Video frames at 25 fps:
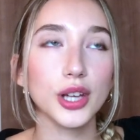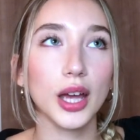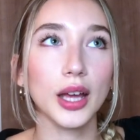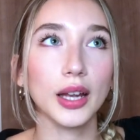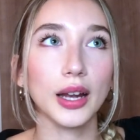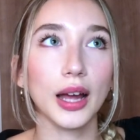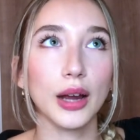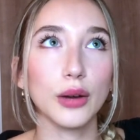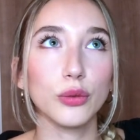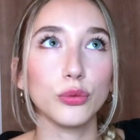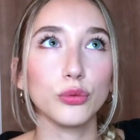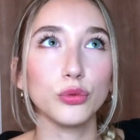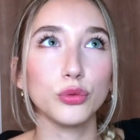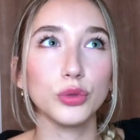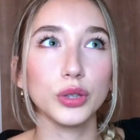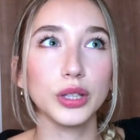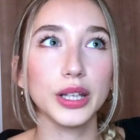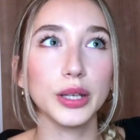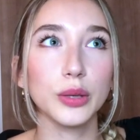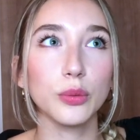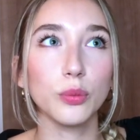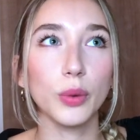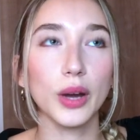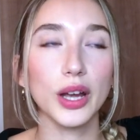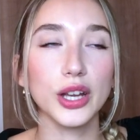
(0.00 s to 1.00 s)
and I
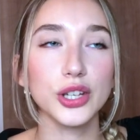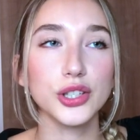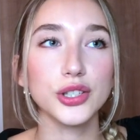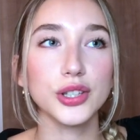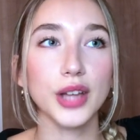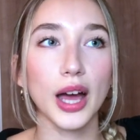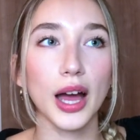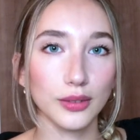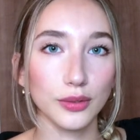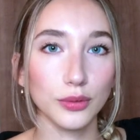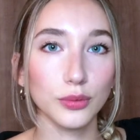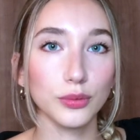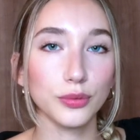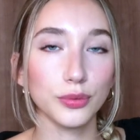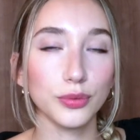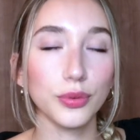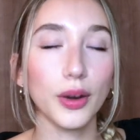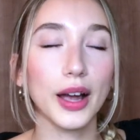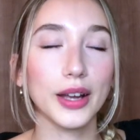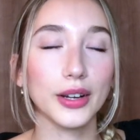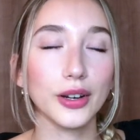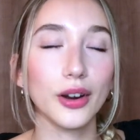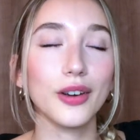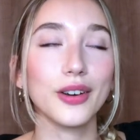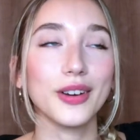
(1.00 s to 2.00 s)
really wish that
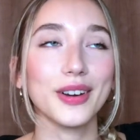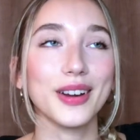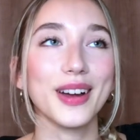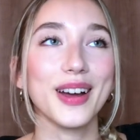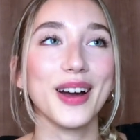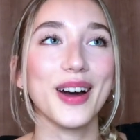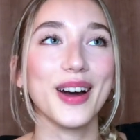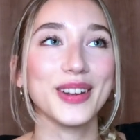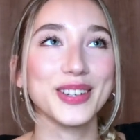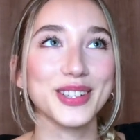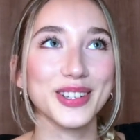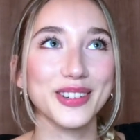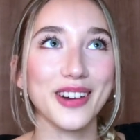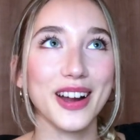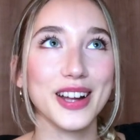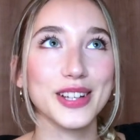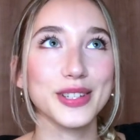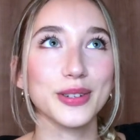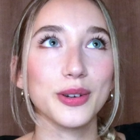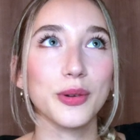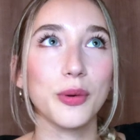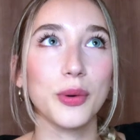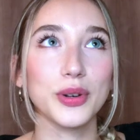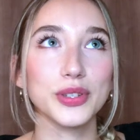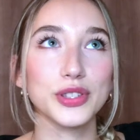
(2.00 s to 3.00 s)
fine art
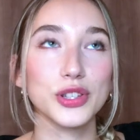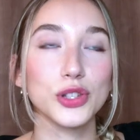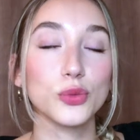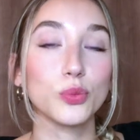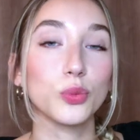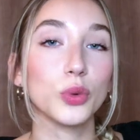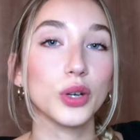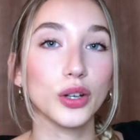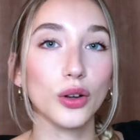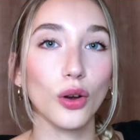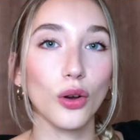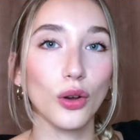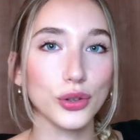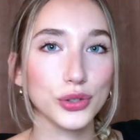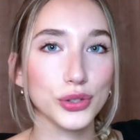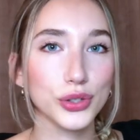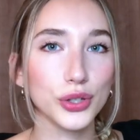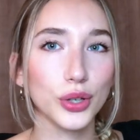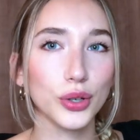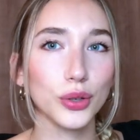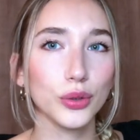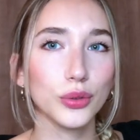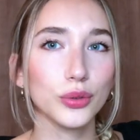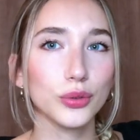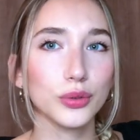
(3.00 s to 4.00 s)
undergraduate courses would
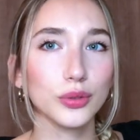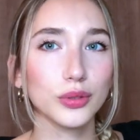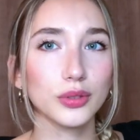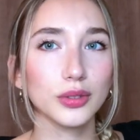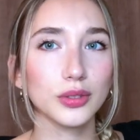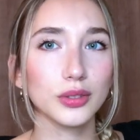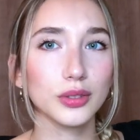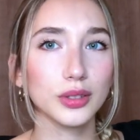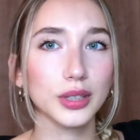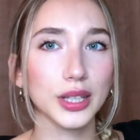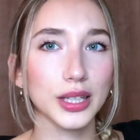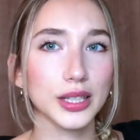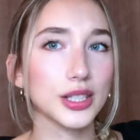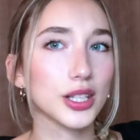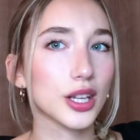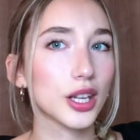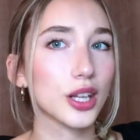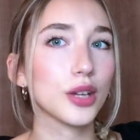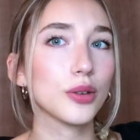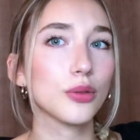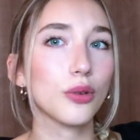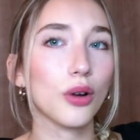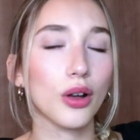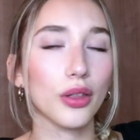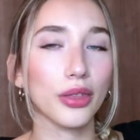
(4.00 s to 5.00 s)
also
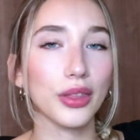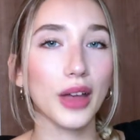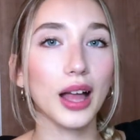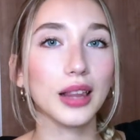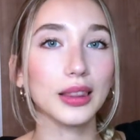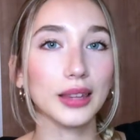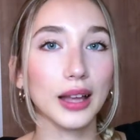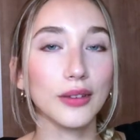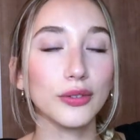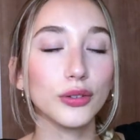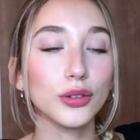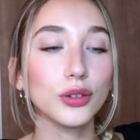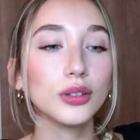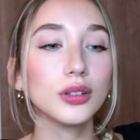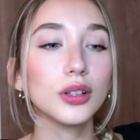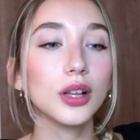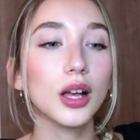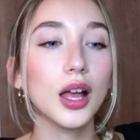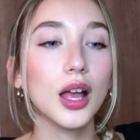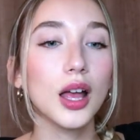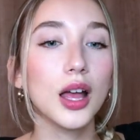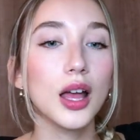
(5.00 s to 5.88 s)
continue on that level.